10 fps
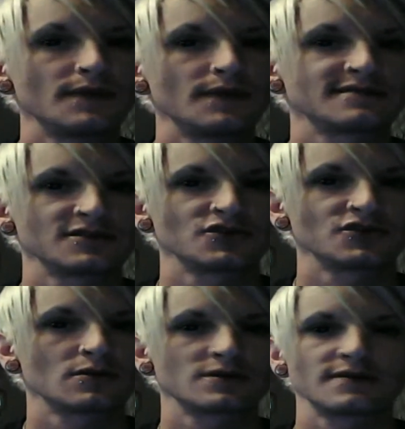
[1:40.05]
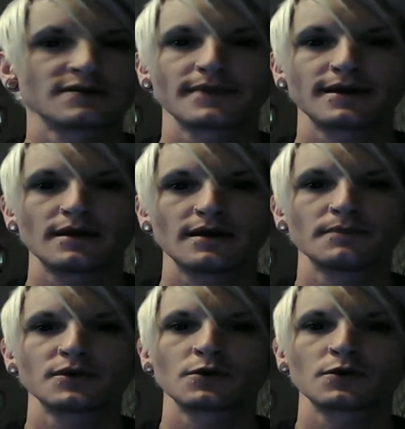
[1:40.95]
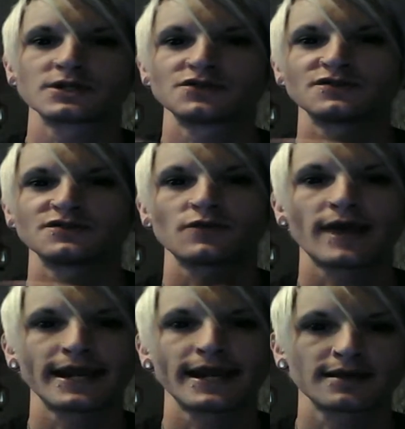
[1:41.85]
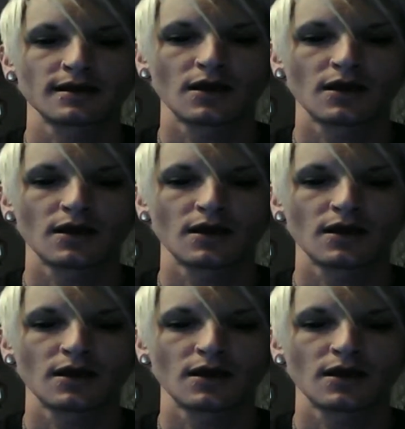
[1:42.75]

a sigil or something. Um, you're going to start writing.